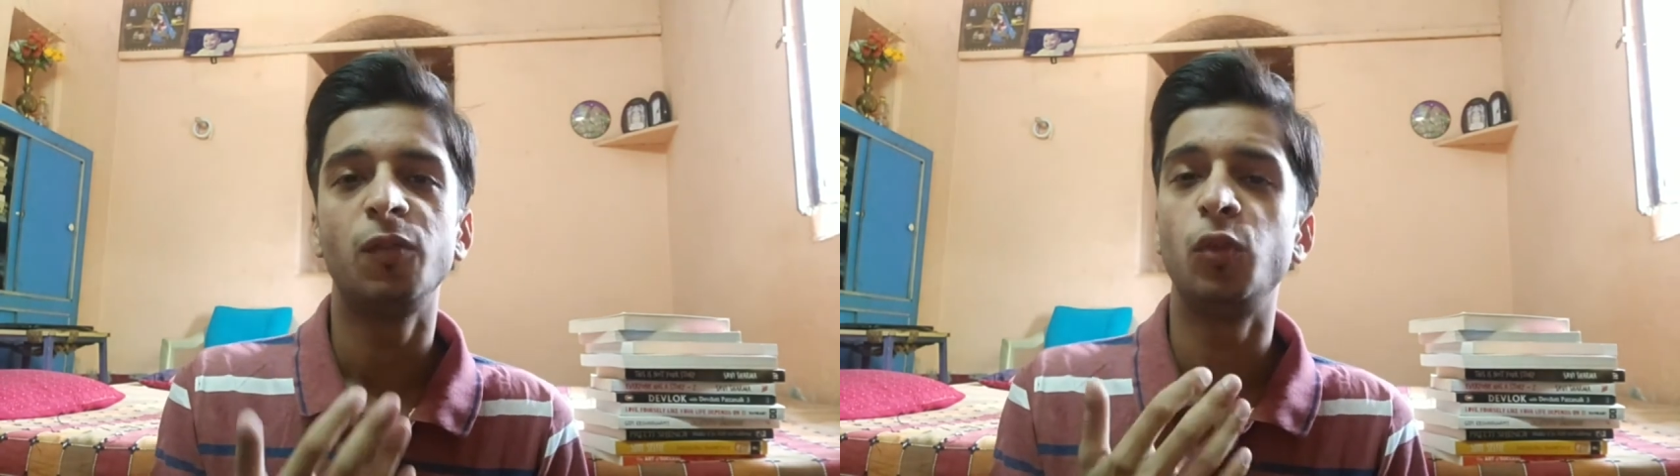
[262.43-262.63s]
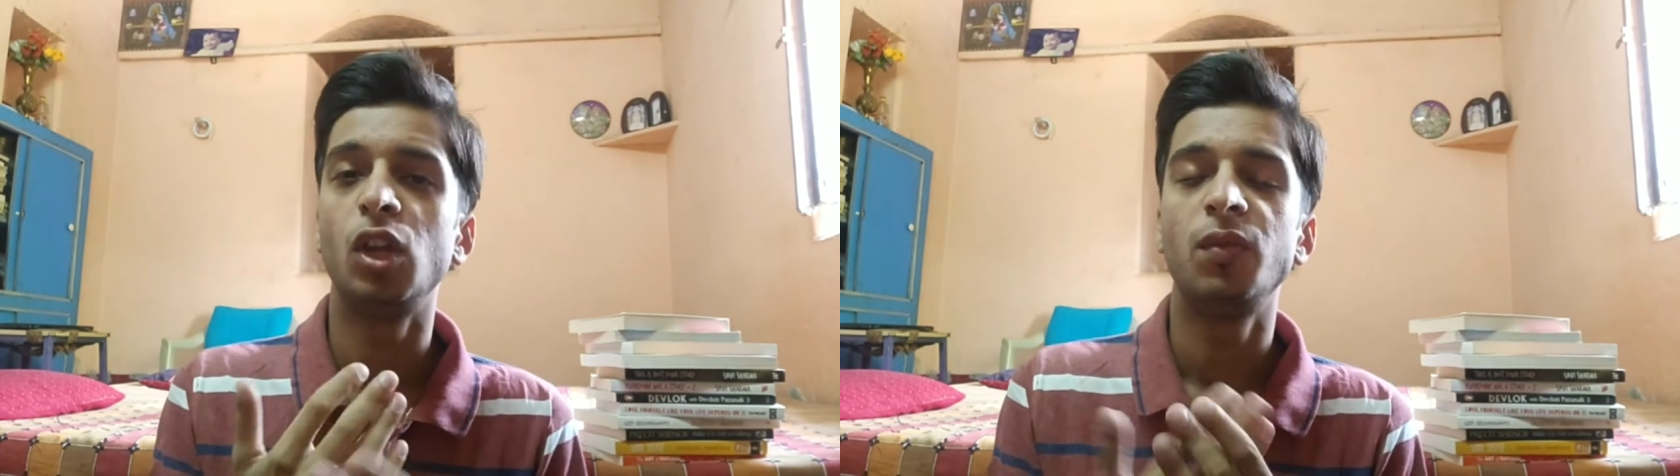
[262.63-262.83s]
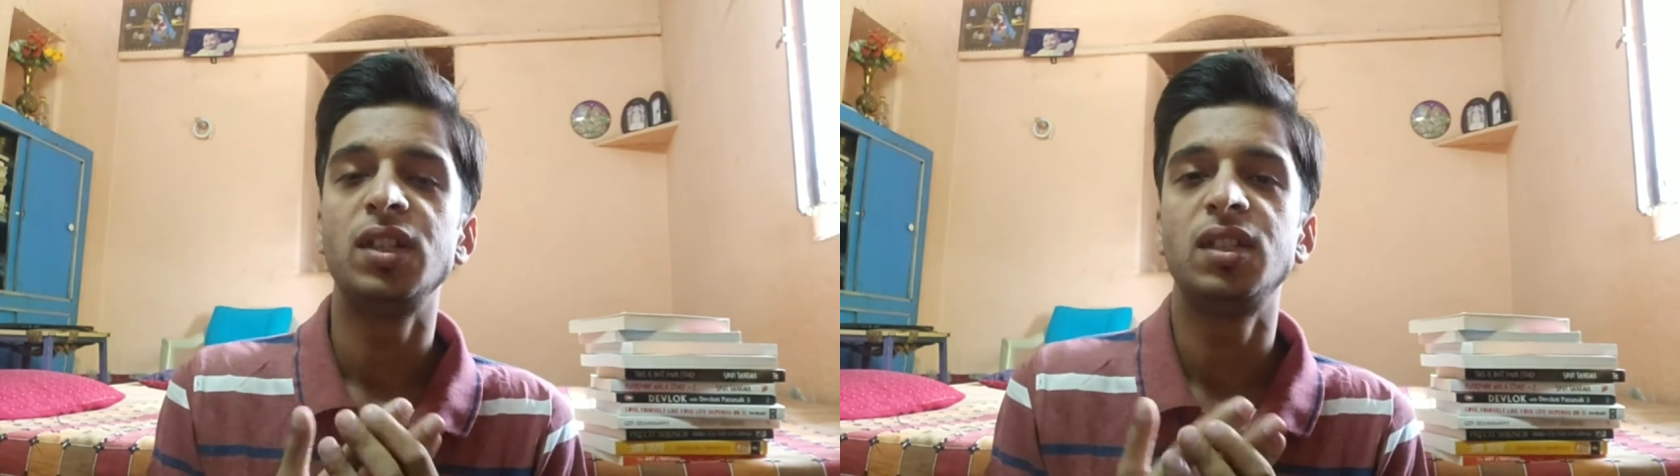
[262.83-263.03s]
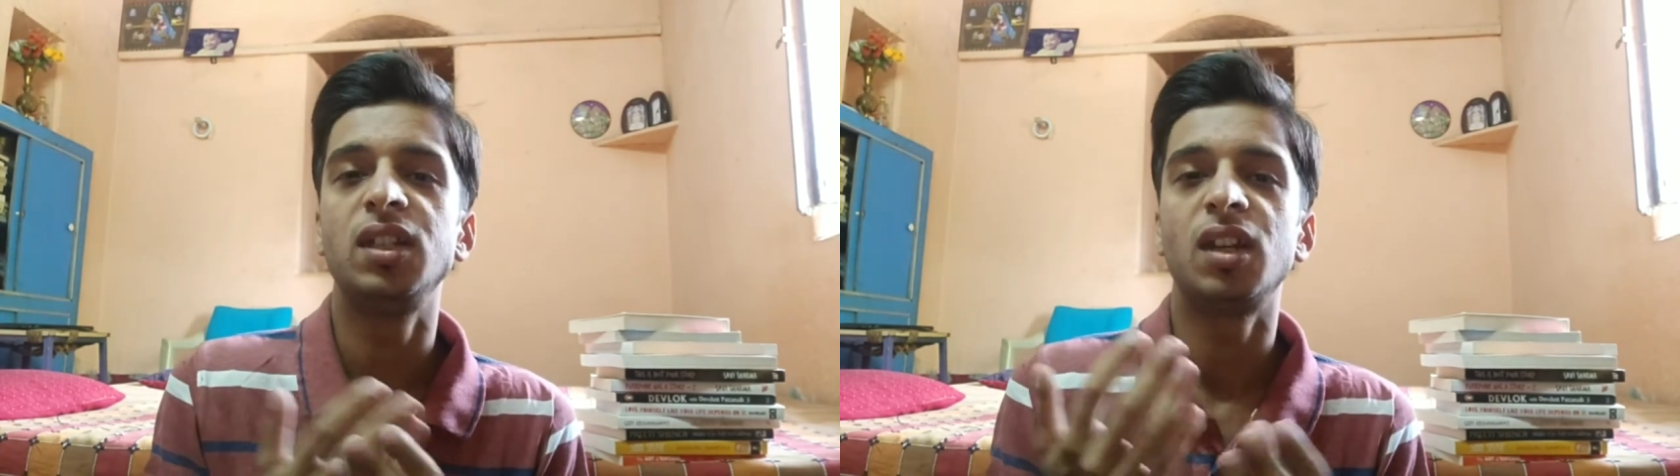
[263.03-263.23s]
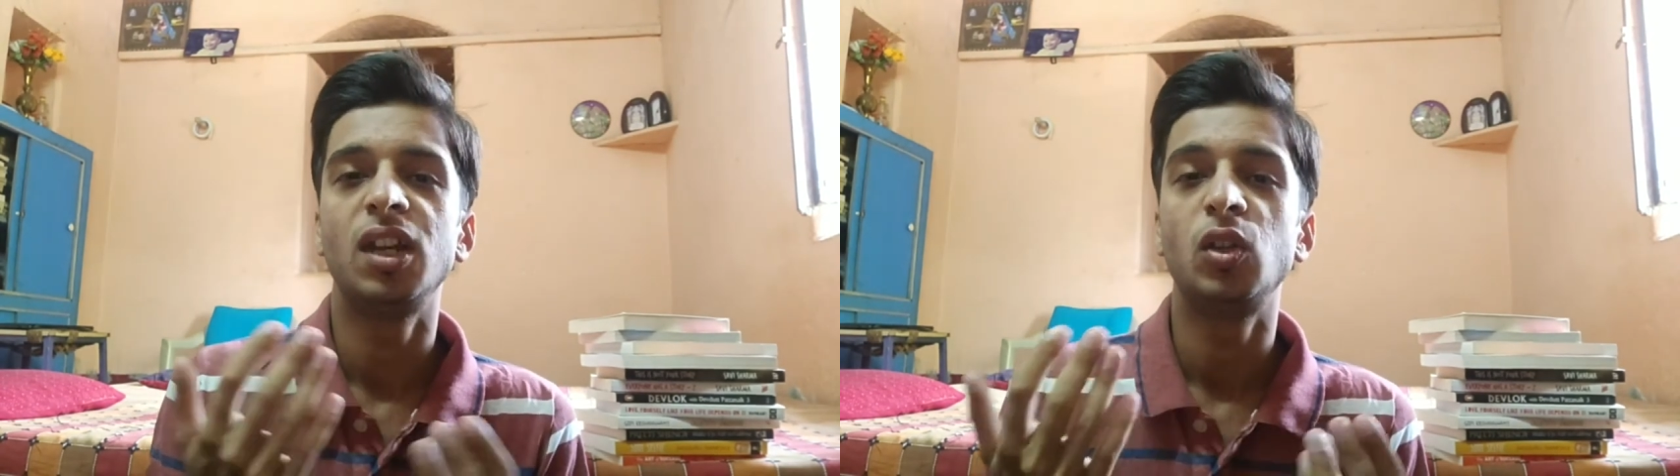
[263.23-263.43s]
if you always
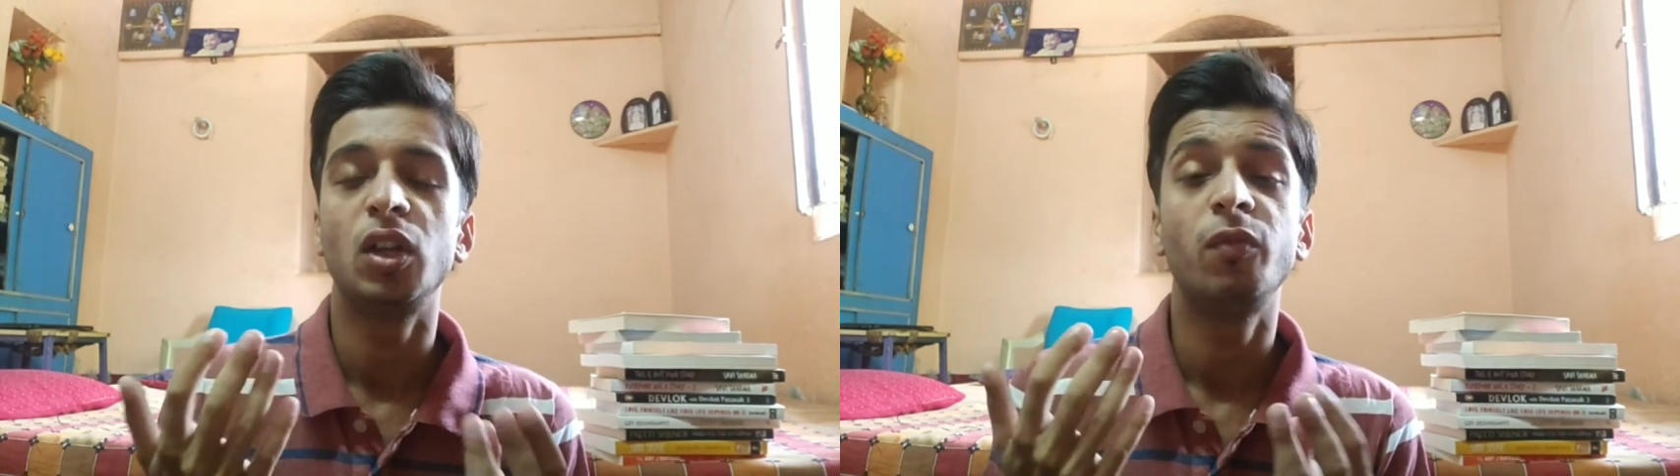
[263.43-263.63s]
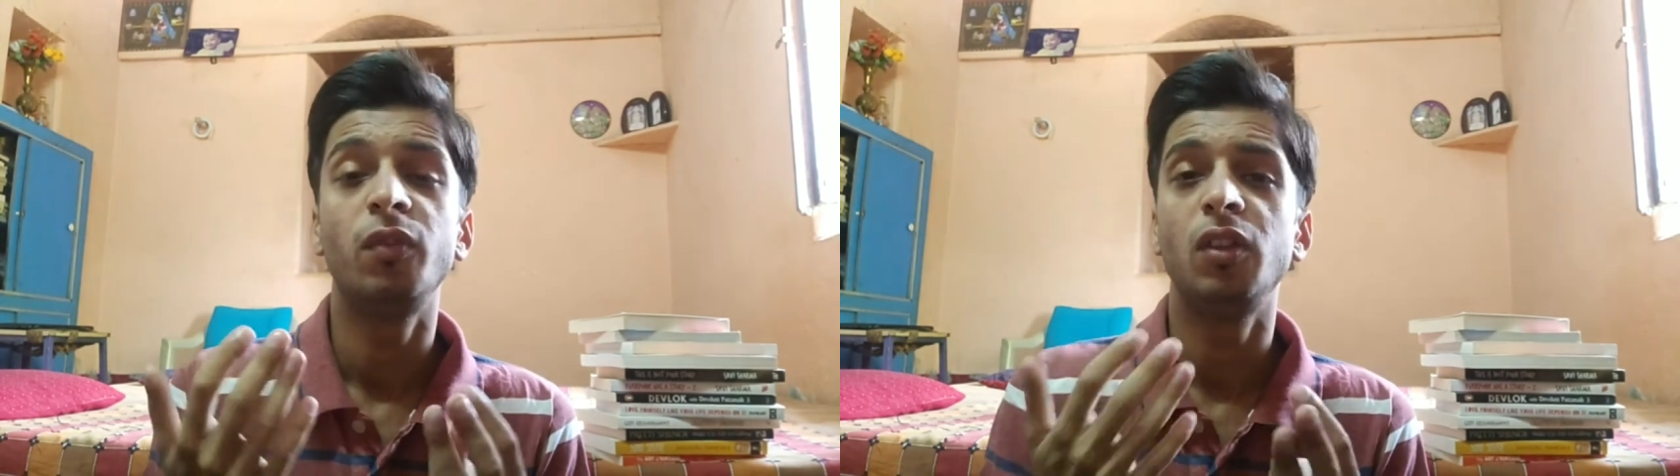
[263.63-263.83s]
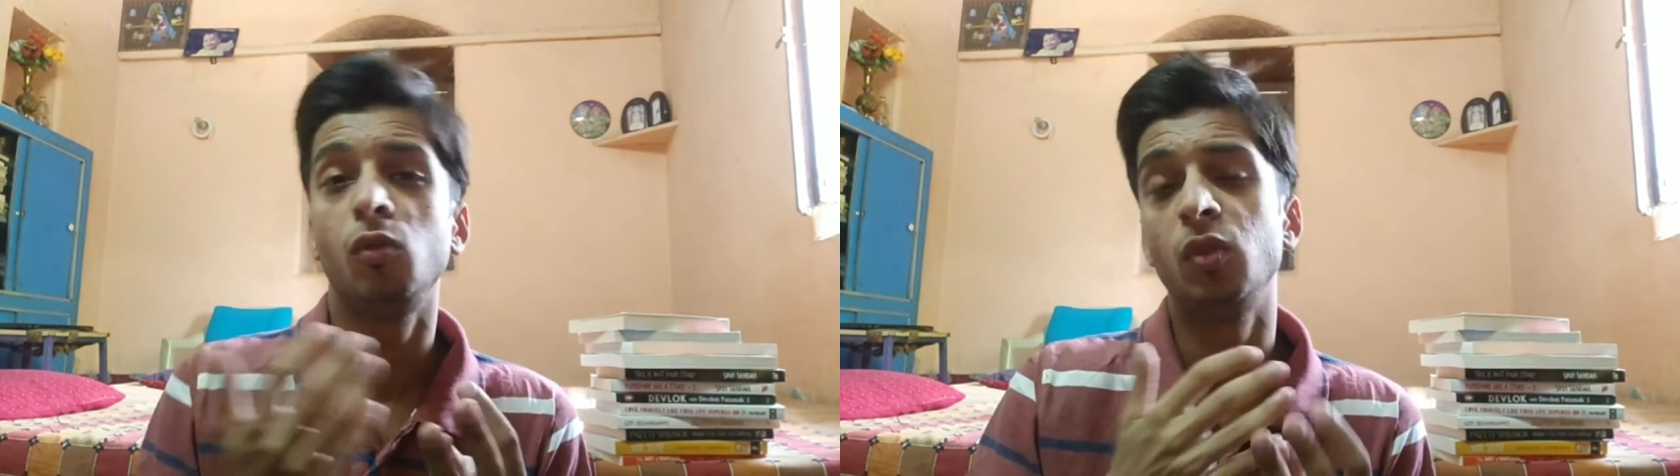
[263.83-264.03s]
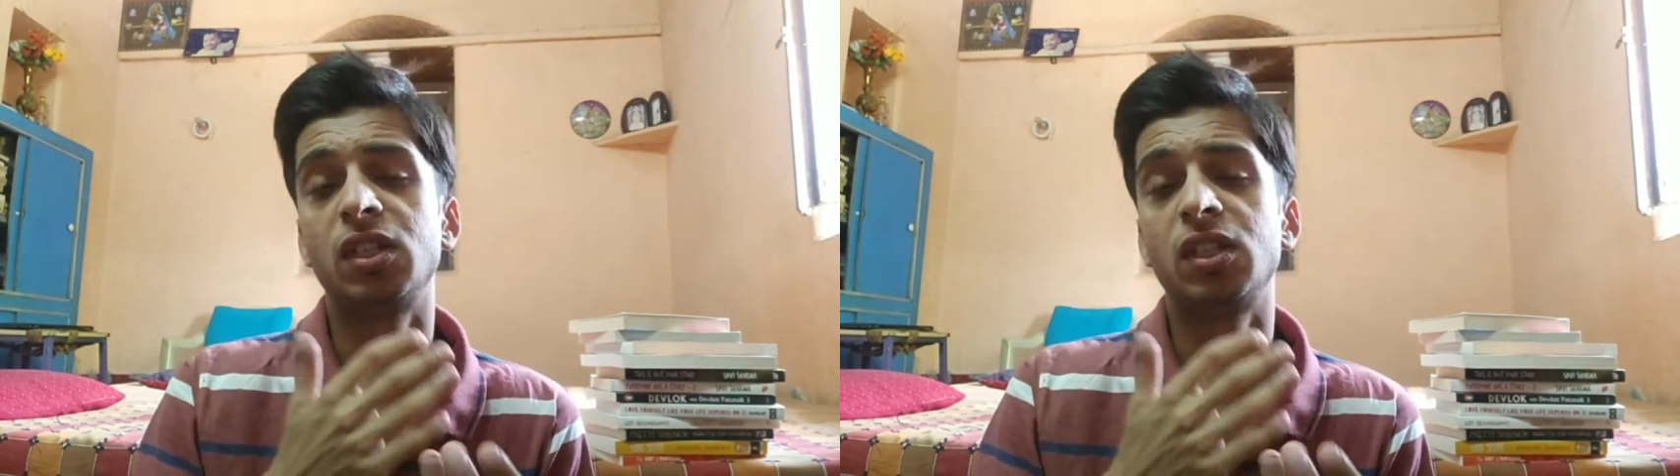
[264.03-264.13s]
see we